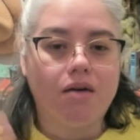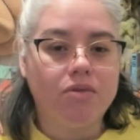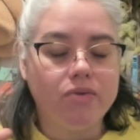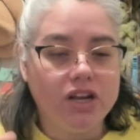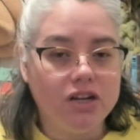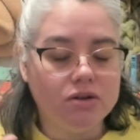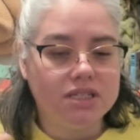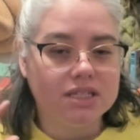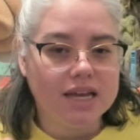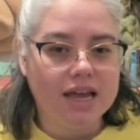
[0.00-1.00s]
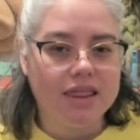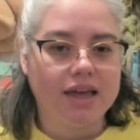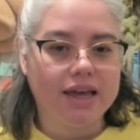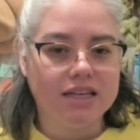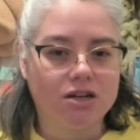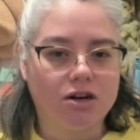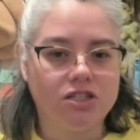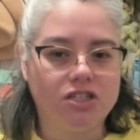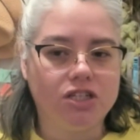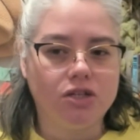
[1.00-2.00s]
But we do see that he
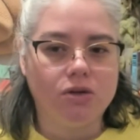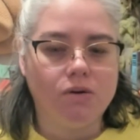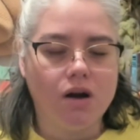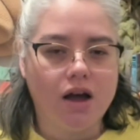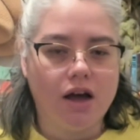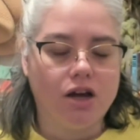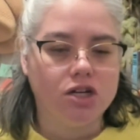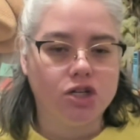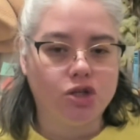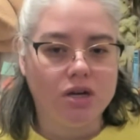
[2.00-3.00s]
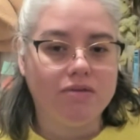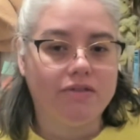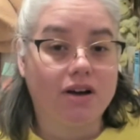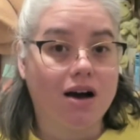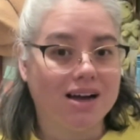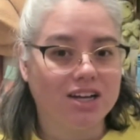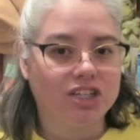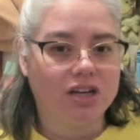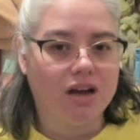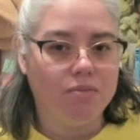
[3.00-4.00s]
starts to dream of
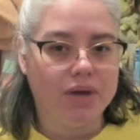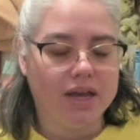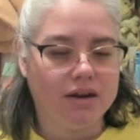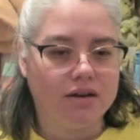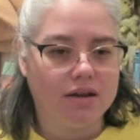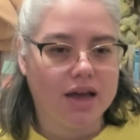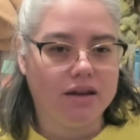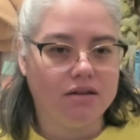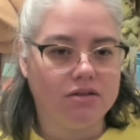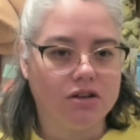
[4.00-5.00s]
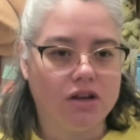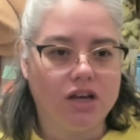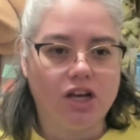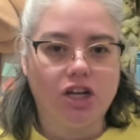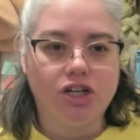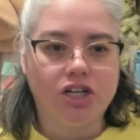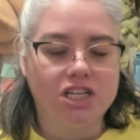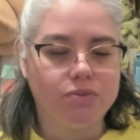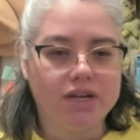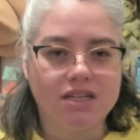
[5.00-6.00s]
Akasha a bit. And
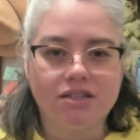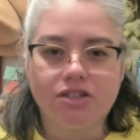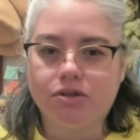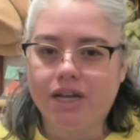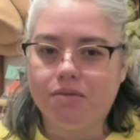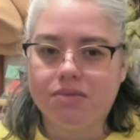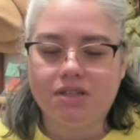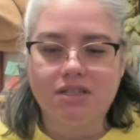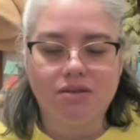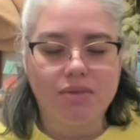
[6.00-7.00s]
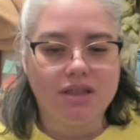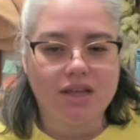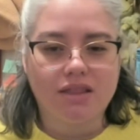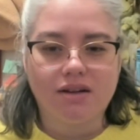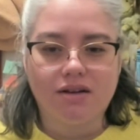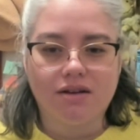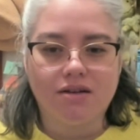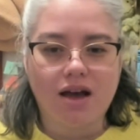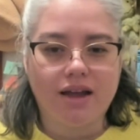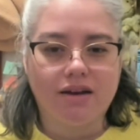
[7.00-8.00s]
just because they're dreams doesn't mean that they're
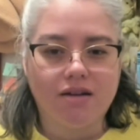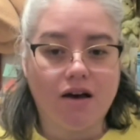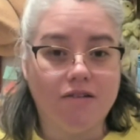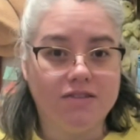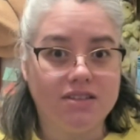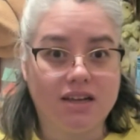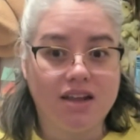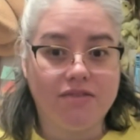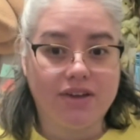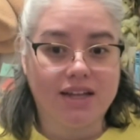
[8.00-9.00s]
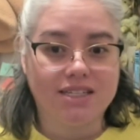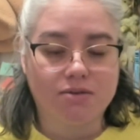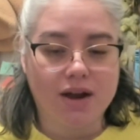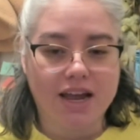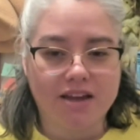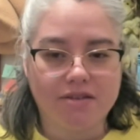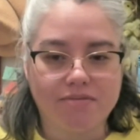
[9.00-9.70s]
not of significance, right?